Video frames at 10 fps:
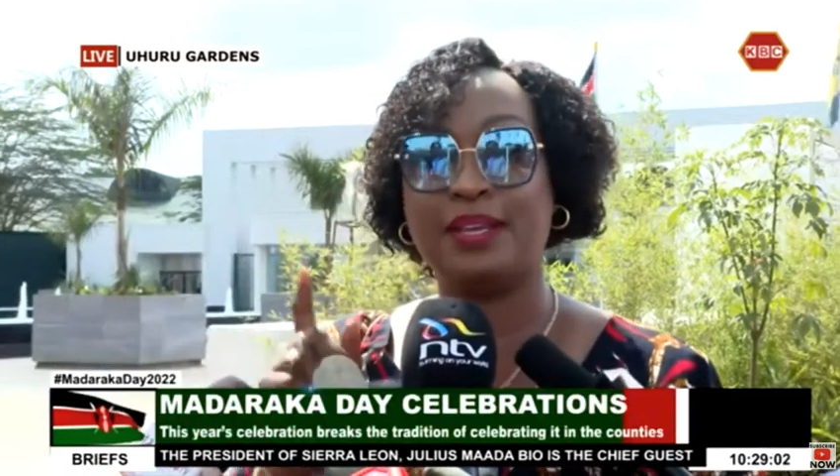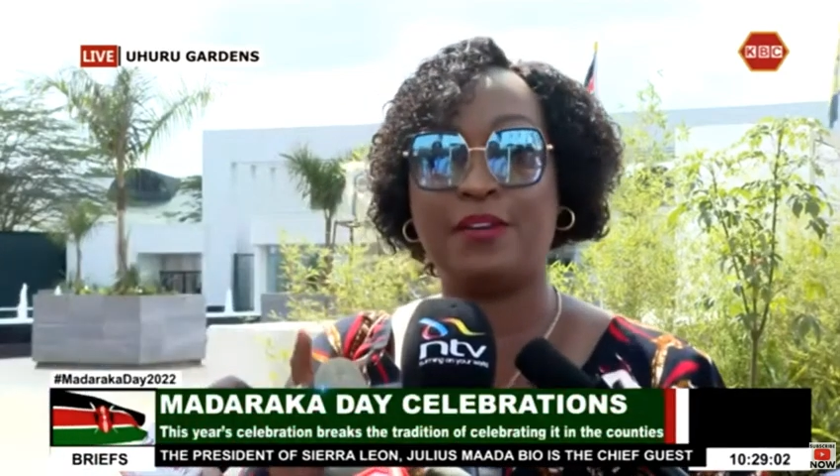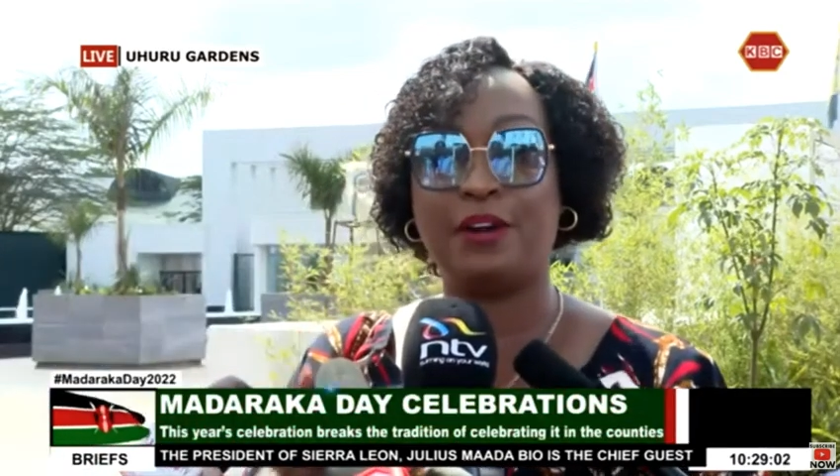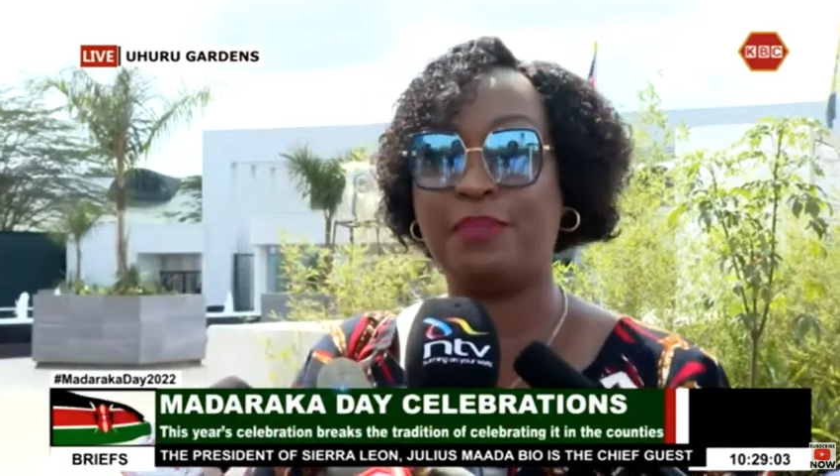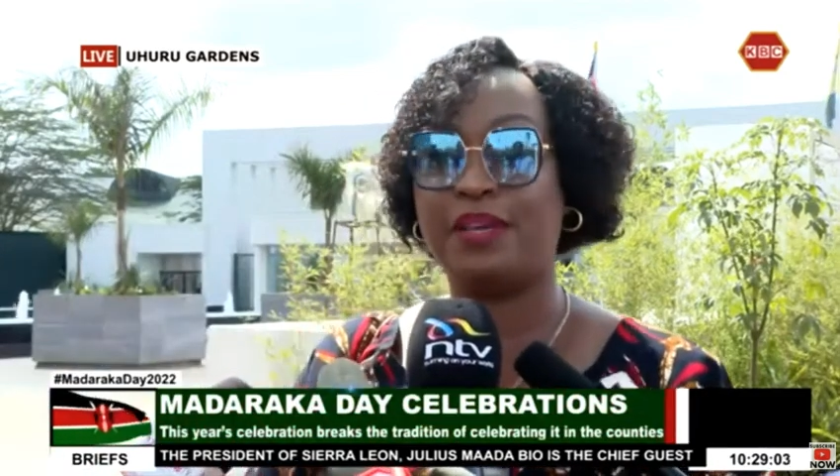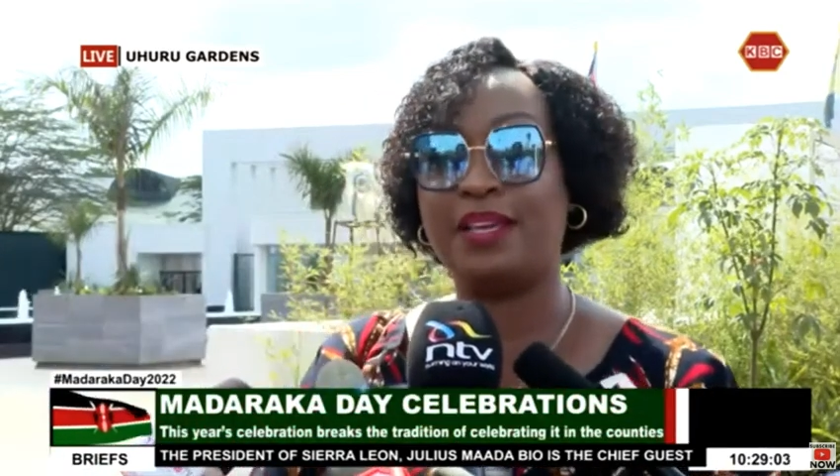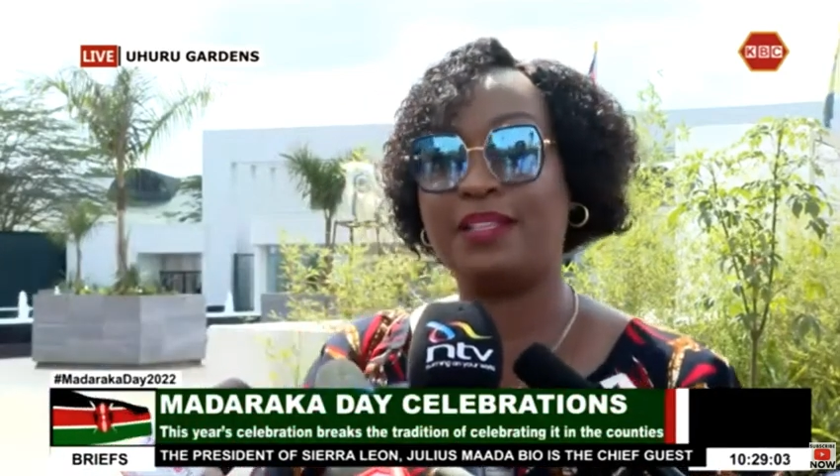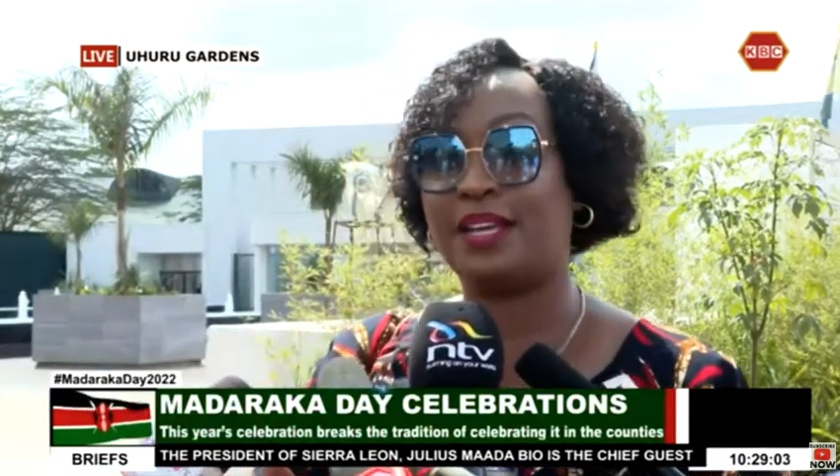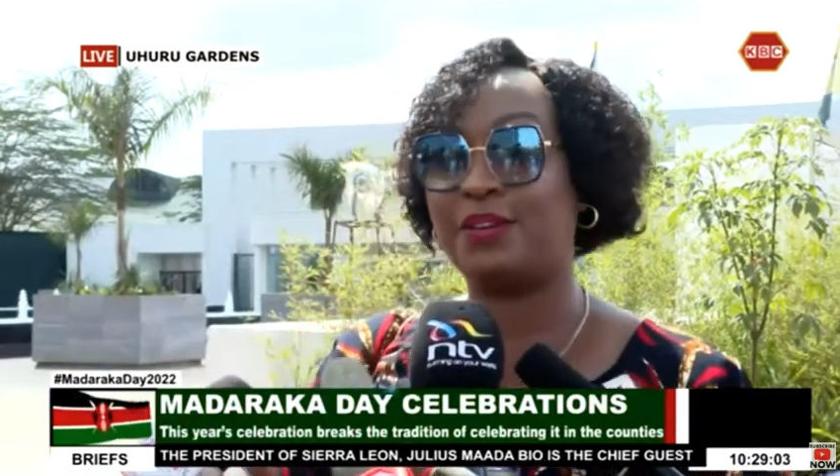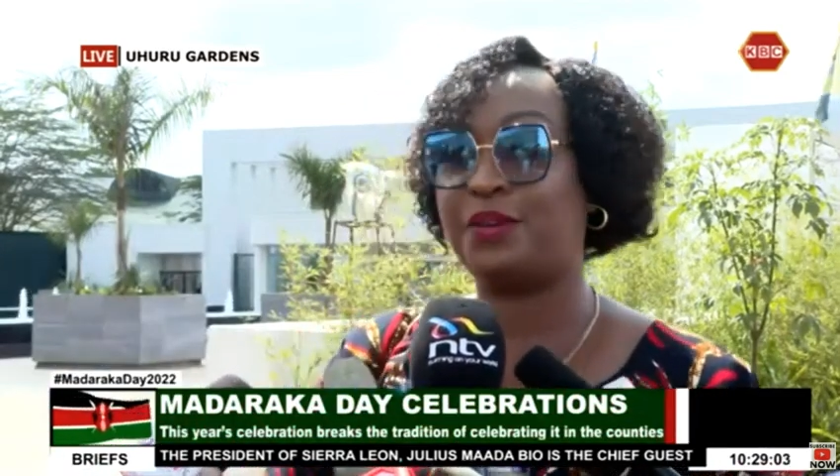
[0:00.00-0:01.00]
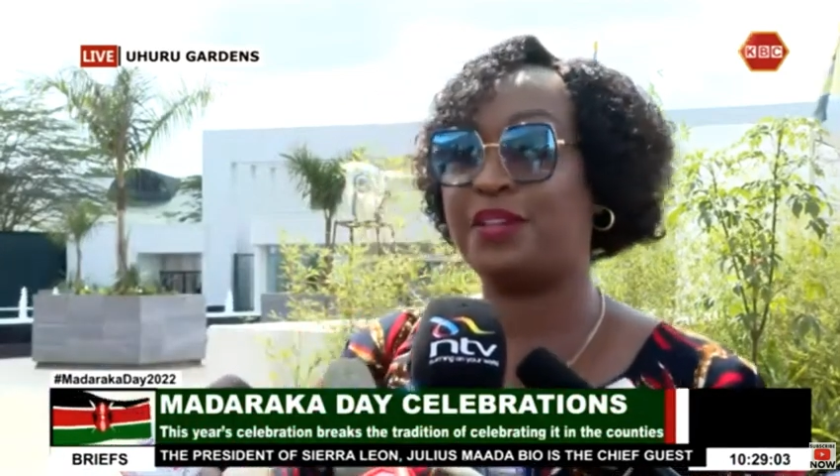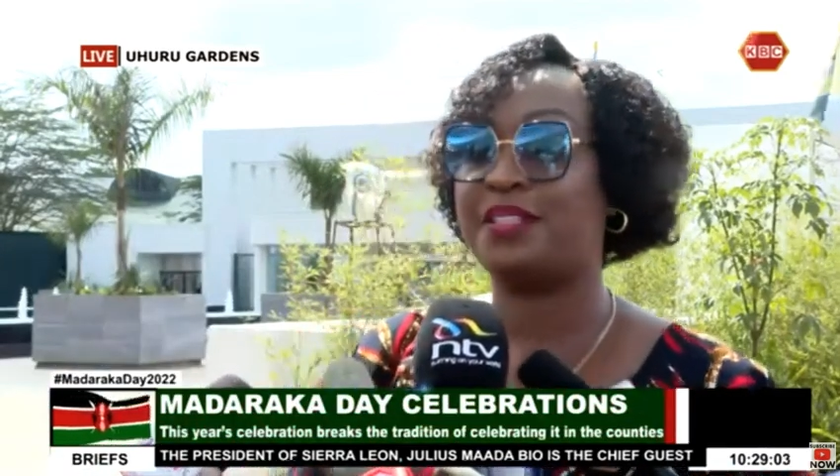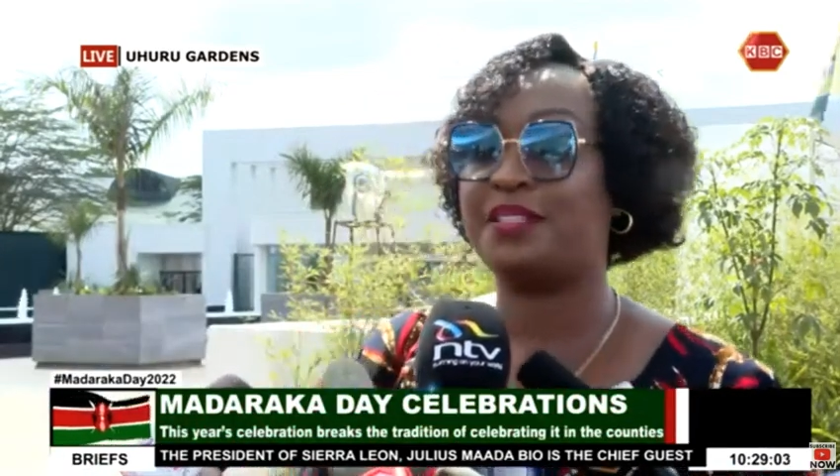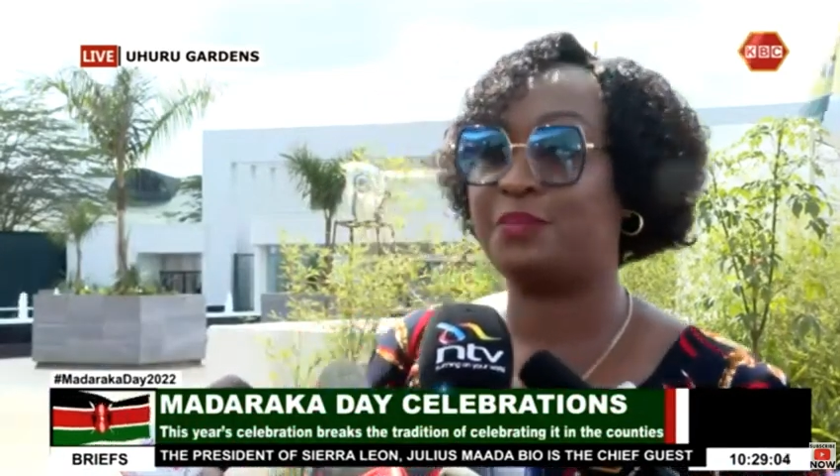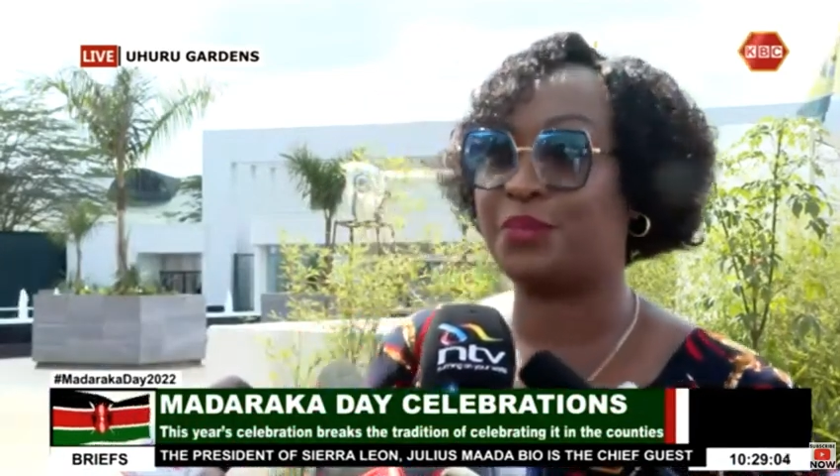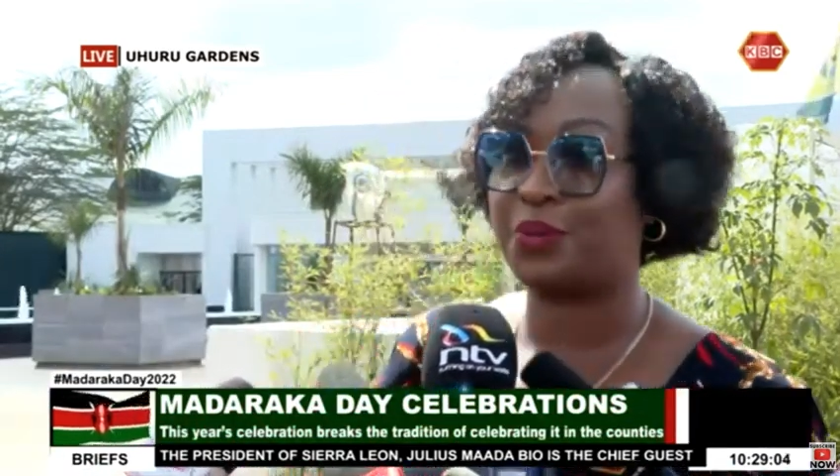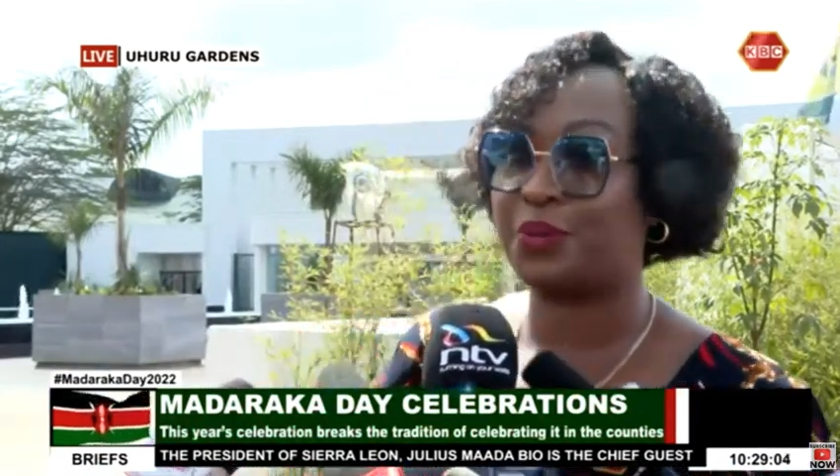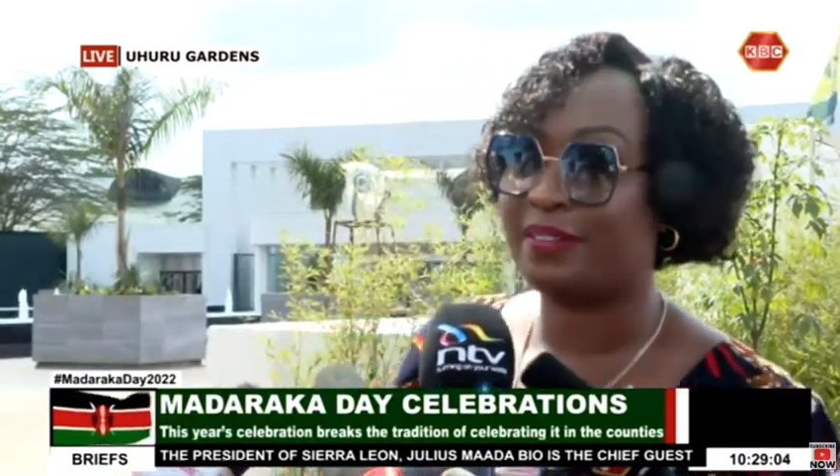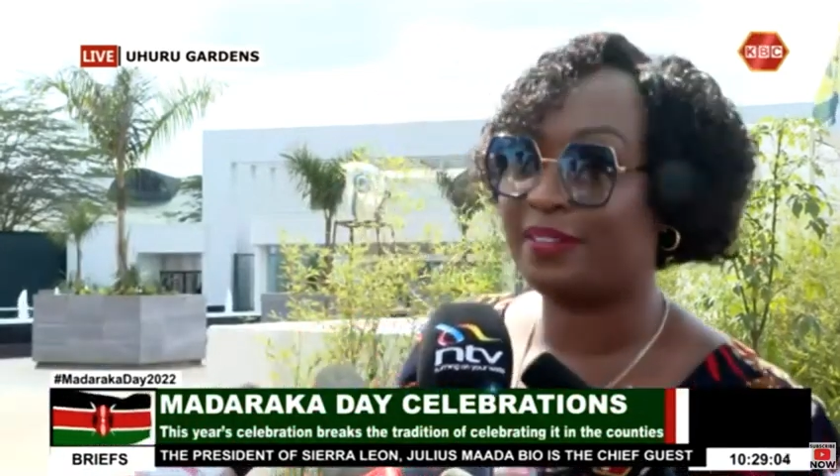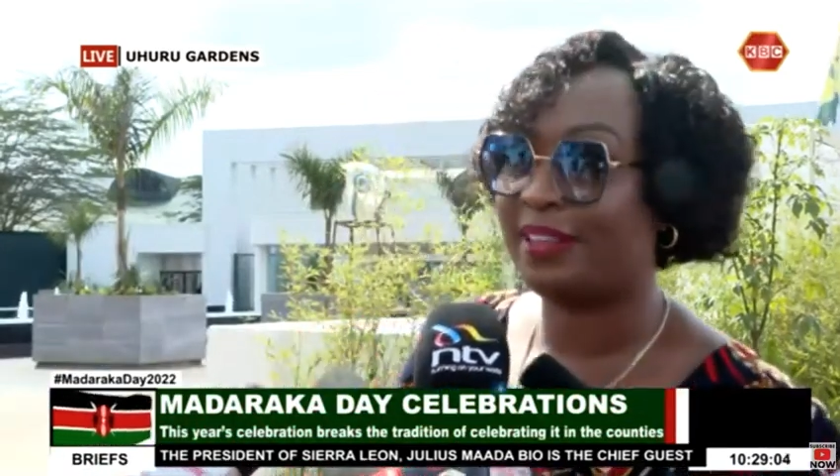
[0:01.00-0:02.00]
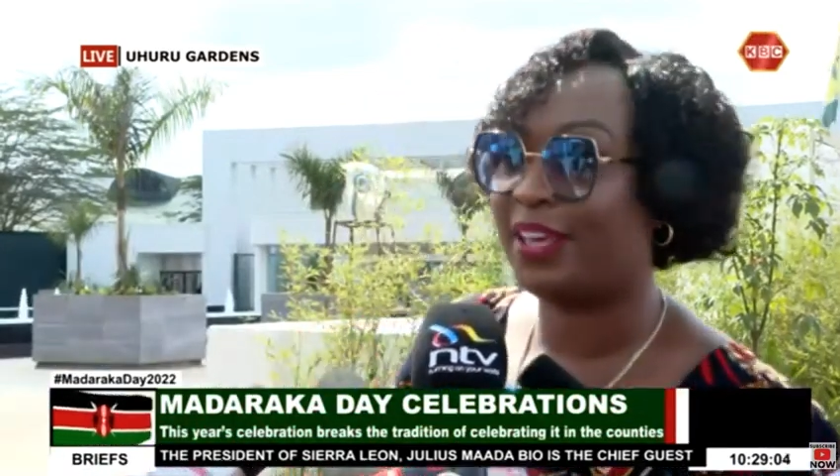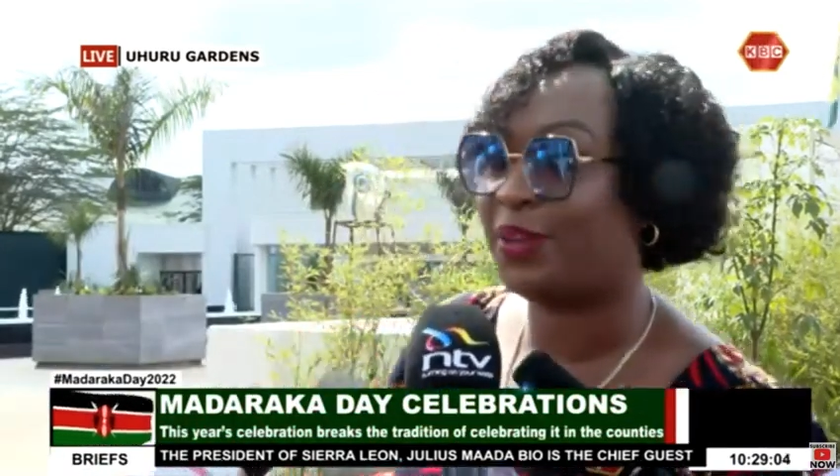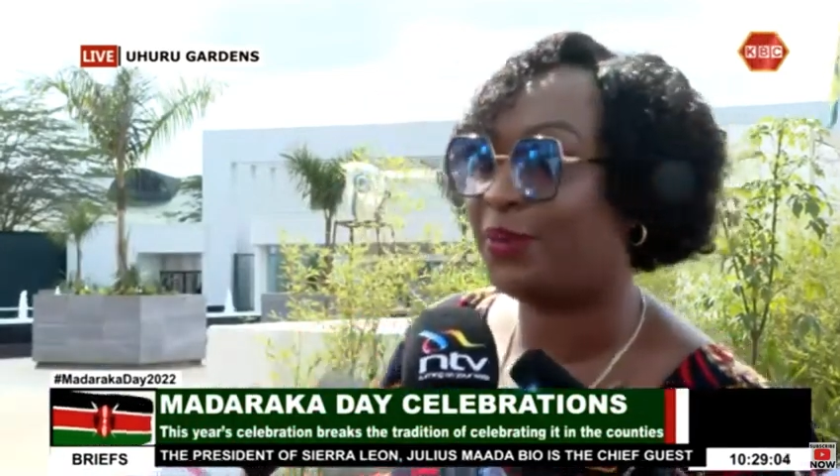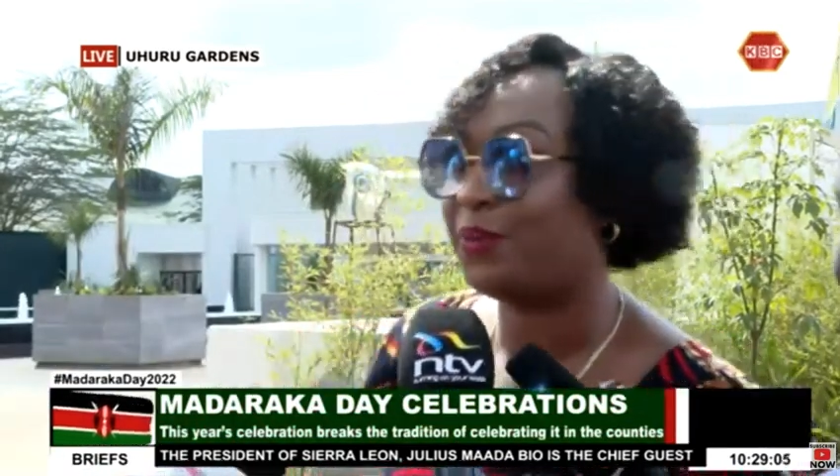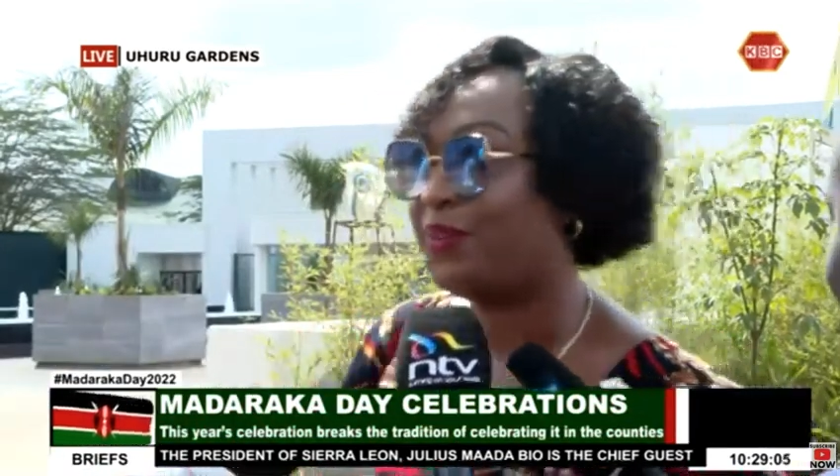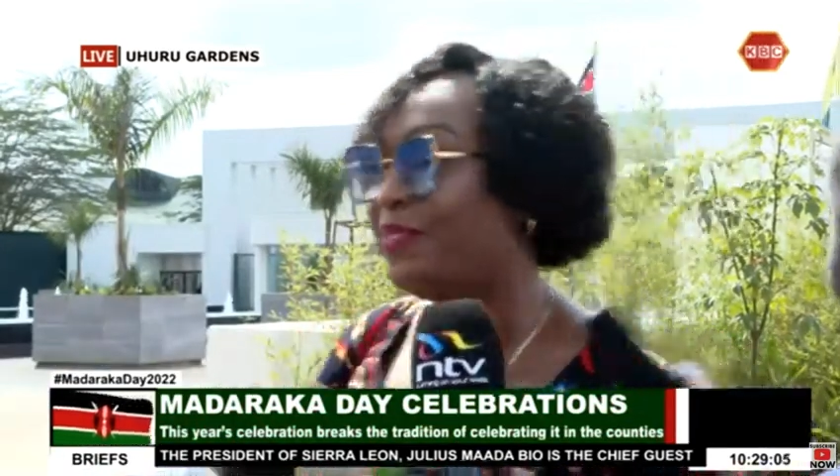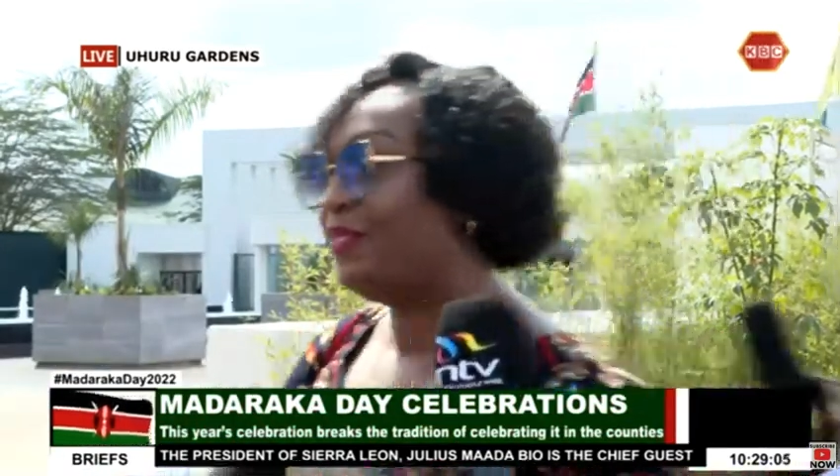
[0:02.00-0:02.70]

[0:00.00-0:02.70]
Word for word: Nairobi is a no racism zone. Thank you.